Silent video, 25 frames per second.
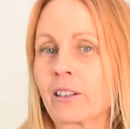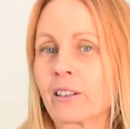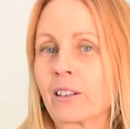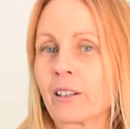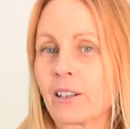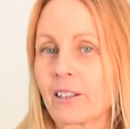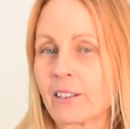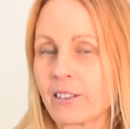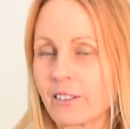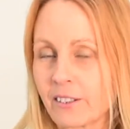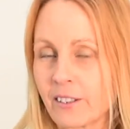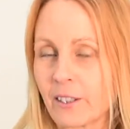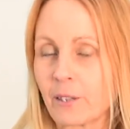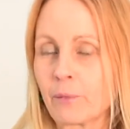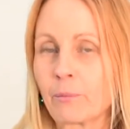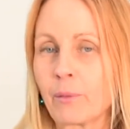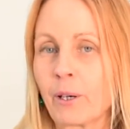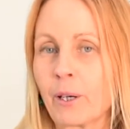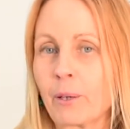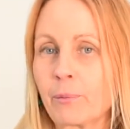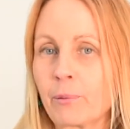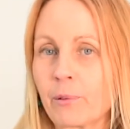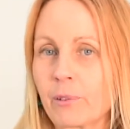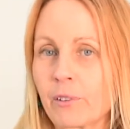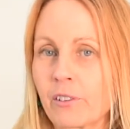like say
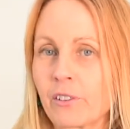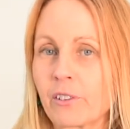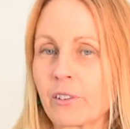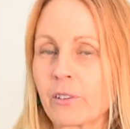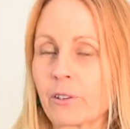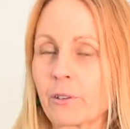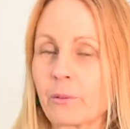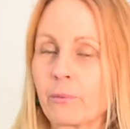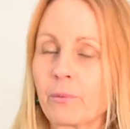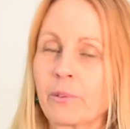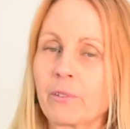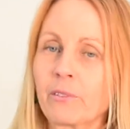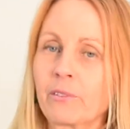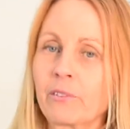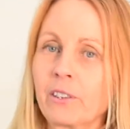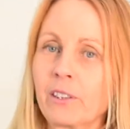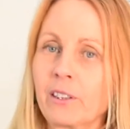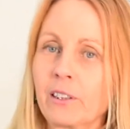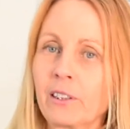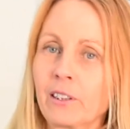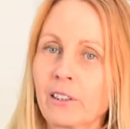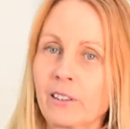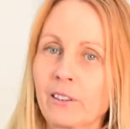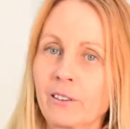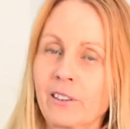maple syrup and
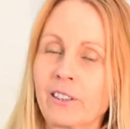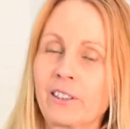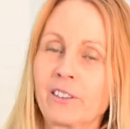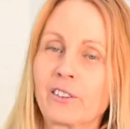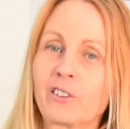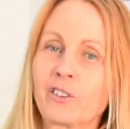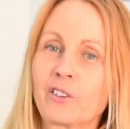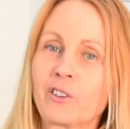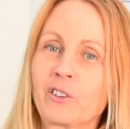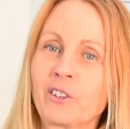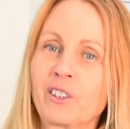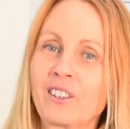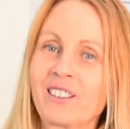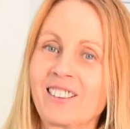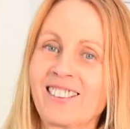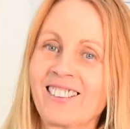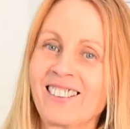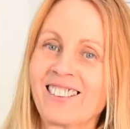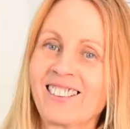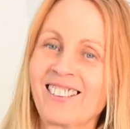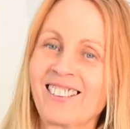vanilla into it,